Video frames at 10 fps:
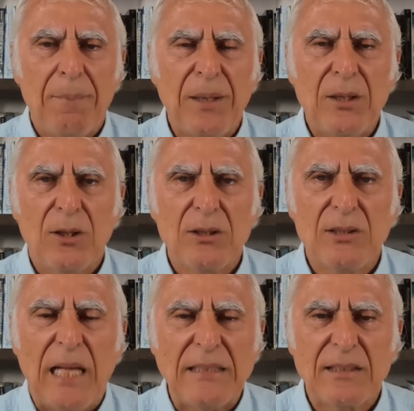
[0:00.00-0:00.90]
because
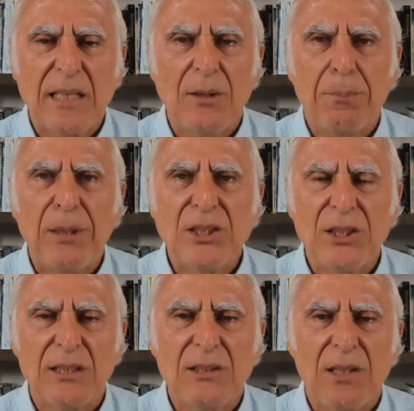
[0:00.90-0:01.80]
that's going to
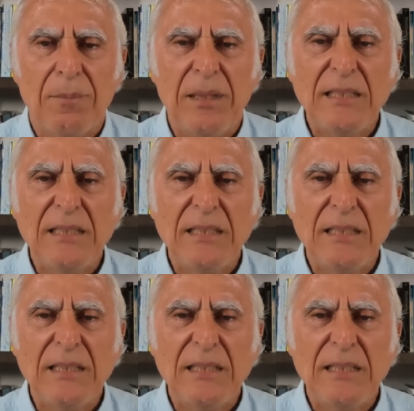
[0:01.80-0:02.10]
prejudice them.